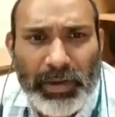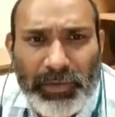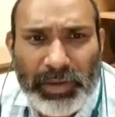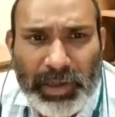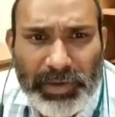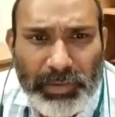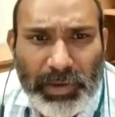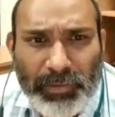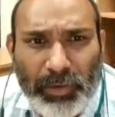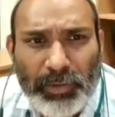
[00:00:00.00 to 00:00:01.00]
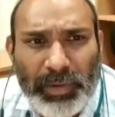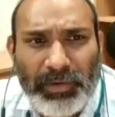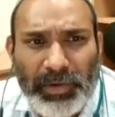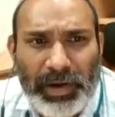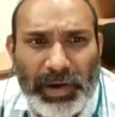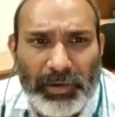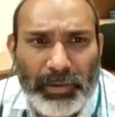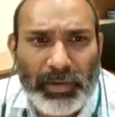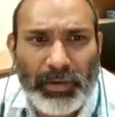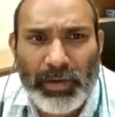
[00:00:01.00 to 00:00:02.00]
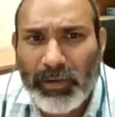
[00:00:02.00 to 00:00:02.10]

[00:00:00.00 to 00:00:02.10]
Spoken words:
with consumer forum and RERA tribunal.